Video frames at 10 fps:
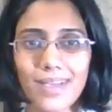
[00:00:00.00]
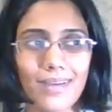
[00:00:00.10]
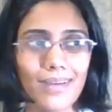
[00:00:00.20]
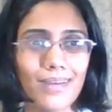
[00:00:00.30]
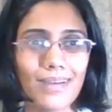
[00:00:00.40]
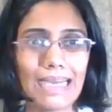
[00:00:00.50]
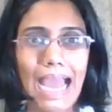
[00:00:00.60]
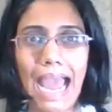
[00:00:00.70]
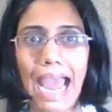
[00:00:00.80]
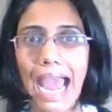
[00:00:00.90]
Uh,
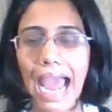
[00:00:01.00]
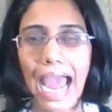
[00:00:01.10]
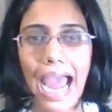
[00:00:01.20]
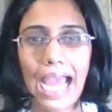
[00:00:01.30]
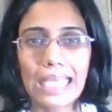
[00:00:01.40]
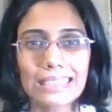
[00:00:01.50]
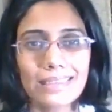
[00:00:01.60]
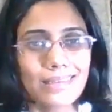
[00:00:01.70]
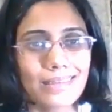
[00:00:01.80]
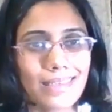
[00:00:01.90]
I
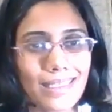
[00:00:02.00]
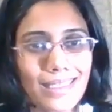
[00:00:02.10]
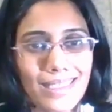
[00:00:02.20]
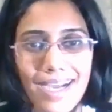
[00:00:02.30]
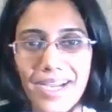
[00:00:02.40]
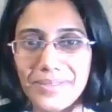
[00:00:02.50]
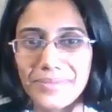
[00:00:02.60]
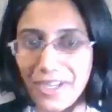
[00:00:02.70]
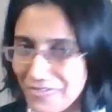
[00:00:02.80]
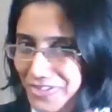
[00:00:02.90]
think I
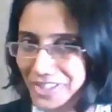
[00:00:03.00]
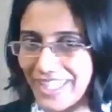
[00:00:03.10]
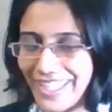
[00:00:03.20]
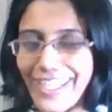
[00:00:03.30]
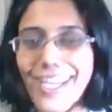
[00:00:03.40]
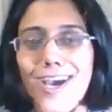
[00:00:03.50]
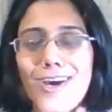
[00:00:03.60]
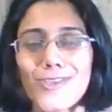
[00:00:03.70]
am done for the day.